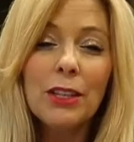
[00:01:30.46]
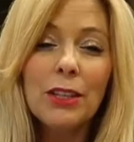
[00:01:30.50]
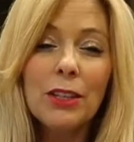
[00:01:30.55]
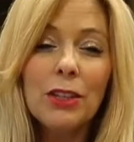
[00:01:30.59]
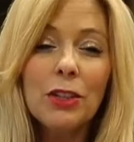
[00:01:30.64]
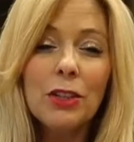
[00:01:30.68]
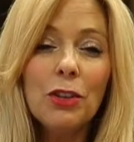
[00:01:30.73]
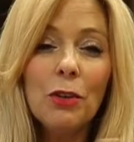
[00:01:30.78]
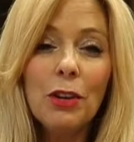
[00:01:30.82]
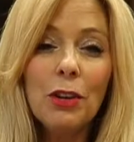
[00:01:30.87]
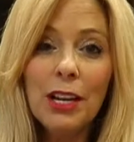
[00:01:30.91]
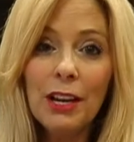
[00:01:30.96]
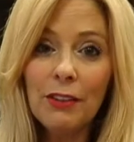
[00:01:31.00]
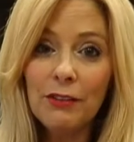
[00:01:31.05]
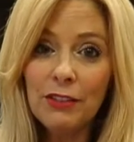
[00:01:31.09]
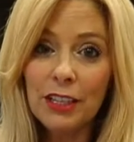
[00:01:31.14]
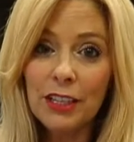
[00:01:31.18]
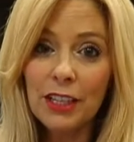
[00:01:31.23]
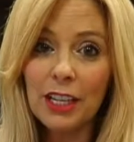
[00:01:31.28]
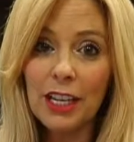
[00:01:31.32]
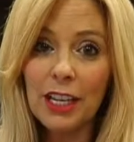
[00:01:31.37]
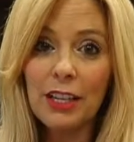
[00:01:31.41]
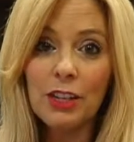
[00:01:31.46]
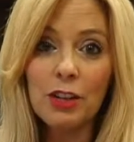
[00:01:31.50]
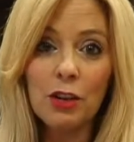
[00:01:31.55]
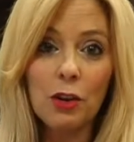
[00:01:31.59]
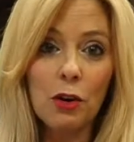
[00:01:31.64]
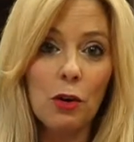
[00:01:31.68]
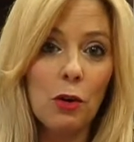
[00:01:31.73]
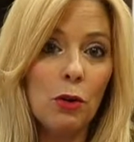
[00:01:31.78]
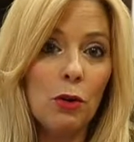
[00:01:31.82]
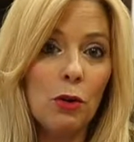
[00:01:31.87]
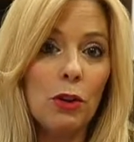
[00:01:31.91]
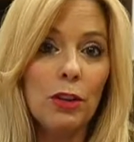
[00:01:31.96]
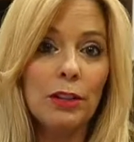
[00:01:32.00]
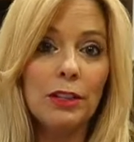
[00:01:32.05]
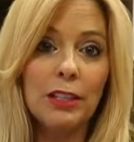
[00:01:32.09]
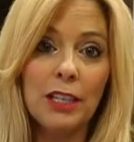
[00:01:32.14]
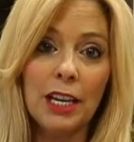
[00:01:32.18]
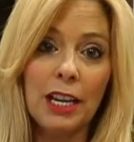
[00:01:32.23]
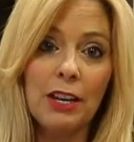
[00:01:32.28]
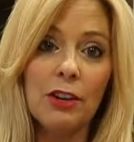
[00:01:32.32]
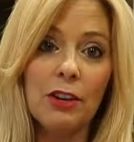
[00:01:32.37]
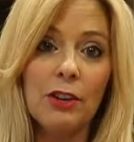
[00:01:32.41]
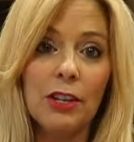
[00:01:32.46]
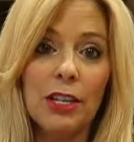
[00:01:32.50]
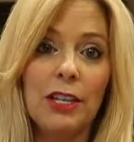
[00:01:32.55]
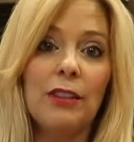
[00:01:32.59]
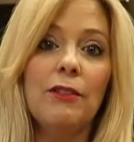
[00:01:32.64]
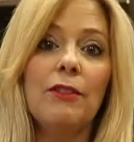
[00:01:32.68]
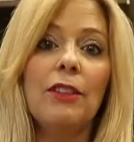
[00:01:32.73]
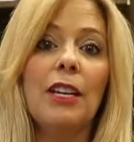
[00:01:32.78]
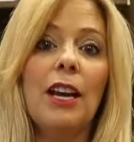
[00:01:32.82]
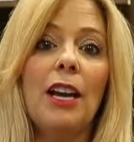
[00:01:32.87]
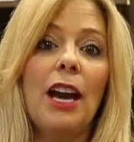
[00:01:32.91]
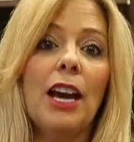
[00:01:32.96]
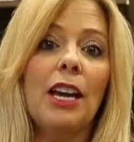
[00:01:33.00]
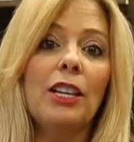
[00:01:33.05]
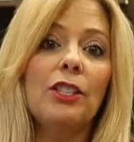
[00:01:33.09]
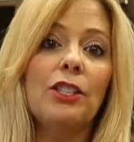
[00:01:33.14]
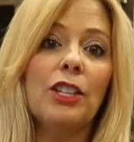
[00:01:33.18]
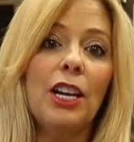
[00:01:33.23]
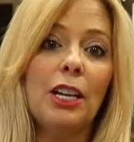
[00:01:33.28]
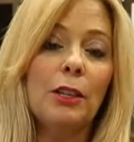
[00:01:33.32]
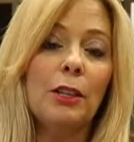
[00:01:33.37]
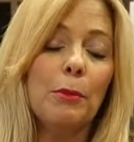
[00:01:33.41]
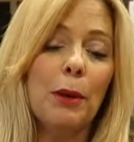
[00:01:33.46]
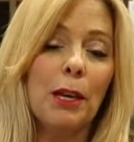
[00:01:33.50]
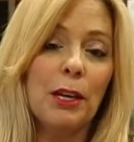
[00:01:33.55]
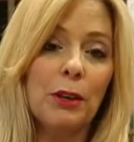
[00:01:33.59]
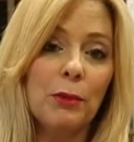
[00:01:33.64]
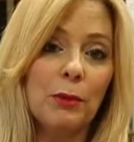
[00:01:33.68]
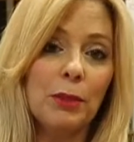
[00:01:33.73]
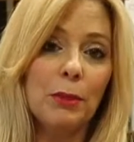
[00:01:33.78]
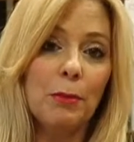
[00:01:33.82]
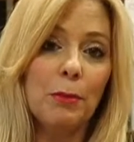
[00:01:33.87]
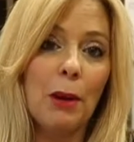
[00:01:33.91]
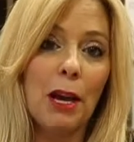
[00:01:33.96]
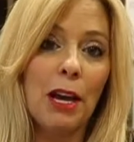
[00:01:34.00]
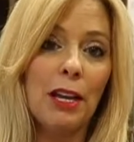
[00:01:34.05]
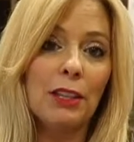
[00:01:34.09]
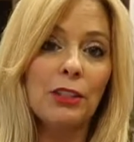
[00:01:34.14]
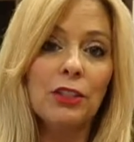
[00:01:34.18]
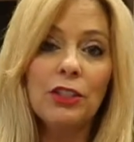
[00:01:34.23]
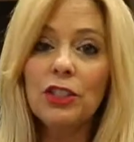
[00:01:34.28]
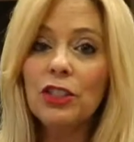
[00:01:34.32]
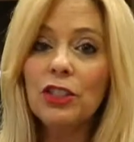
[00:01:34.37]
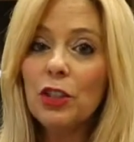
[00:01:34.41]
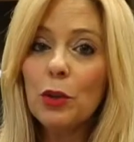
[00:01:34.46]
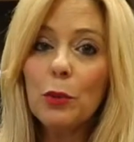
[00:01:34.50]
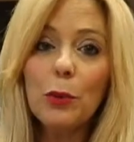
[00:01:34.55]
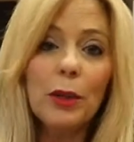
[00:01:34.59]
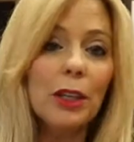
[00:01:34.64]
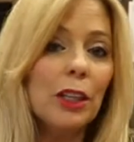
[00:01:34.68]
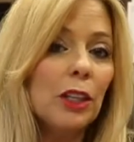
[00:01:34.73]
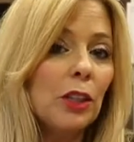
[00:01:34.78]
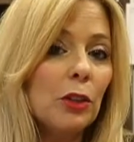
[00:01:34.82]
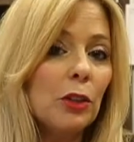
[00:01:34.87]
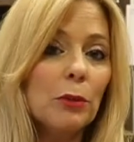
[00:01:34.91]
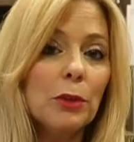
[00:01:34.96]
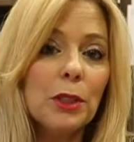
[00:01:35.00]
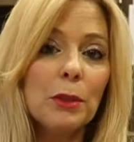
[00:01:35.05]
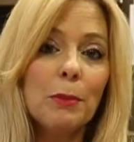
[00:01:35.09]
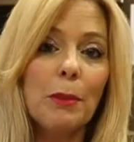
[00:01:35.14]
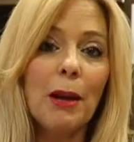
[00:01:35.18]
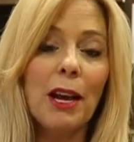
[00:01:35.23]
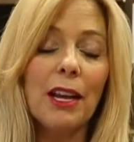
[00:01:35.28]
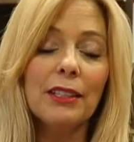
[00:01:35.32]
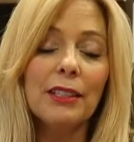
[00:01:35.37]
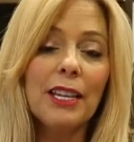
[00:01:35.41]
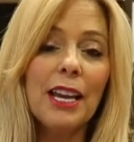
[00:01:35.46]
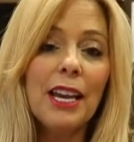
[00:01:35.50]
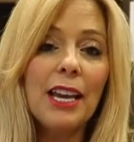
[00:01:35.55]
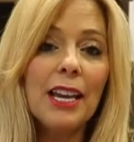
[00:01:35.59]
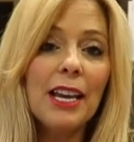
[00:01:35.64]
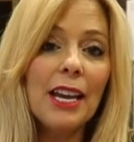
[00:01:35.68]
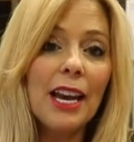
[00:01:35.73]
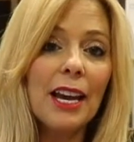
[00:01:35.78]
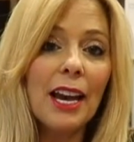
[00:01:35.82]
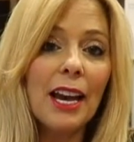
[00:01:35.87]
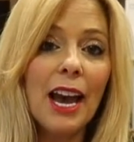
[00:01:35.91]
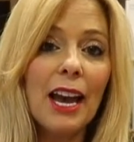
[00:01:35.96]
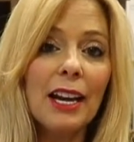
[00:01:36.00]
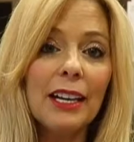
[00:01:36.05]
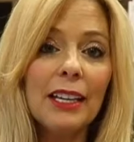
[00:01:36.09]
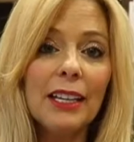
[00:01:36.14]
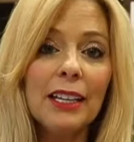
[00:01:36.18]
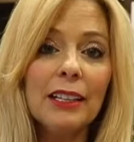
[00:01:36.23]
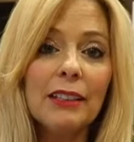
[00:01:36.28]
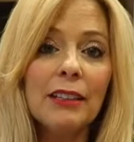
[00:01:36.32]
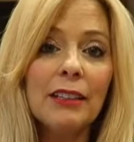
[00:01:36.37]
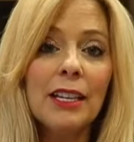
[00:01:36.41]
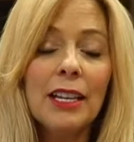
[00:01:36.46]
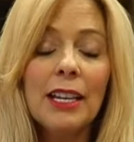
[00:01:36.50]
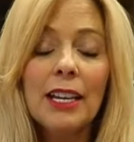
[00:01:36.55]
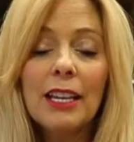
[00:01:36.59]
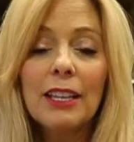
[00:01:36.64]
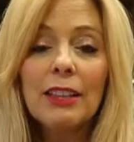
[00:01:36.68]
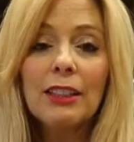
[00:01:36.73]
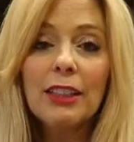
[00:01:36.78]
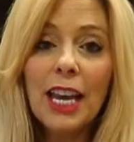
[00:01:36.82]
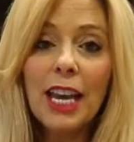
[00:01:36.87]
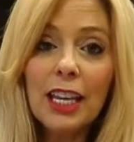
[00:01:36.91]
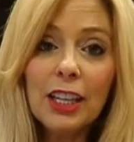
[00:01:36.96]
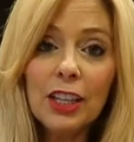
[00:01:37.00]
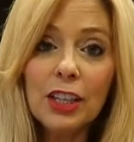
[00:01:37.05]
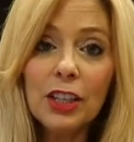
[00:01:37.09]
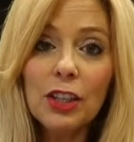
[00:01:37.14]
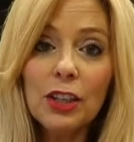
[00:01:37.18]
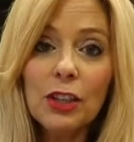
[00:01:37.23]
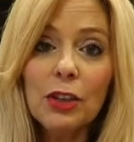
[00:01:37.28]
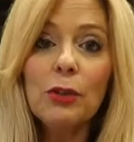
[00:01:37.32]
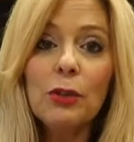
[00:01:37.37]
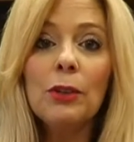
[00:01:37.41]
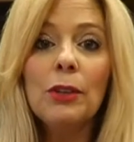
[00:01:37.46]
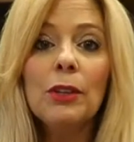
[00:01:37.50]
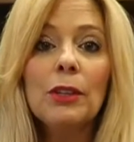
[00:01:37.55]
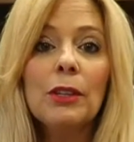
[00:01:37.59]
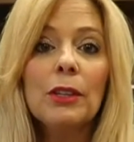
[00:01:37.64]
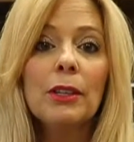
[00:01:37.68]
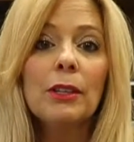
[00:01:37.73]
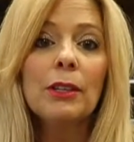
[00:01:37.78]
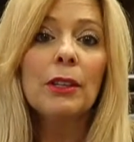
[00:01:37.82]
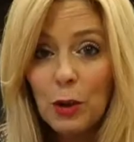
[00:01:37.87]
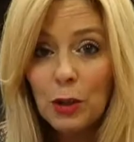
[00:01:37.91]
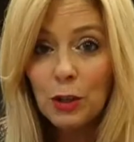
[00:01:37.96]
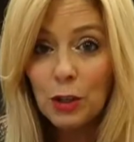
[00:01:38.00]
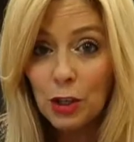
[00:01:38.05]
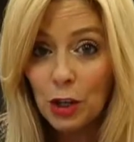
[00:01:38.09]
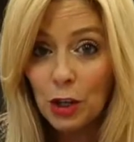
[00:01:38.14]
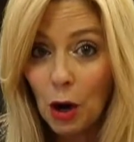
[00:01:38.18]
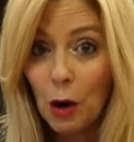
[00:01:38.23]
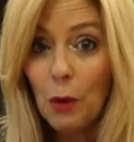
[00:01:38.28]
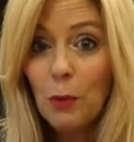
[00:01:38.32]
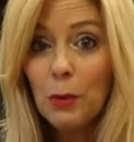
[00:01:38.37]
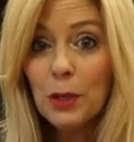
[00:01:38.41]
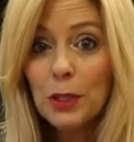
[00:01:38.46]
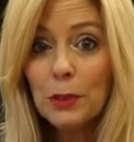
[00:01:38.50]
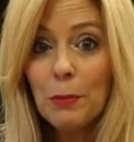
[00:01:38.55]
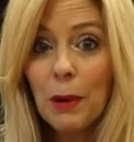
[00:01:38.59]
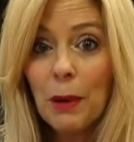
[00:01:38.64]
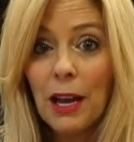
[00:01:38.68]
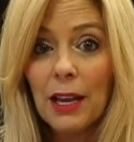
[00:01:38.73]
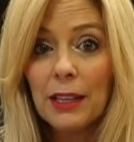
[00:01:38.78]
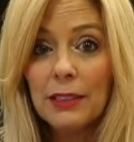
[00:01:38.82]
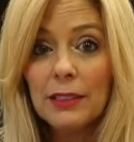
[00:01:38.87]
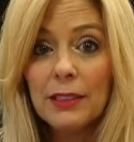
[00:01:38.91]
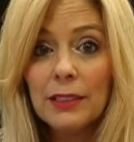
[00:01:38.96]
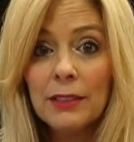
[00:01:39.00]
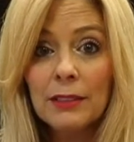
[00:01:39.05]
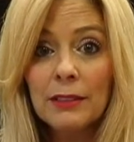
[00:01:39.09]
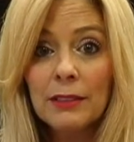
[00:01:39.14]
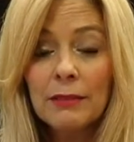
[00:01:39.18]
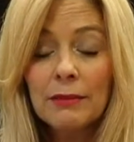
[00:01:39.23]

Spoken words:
You don't have to get your whole day or evening hijacked by a response. Just a quick little response. Hey, I got it. Thank you. No response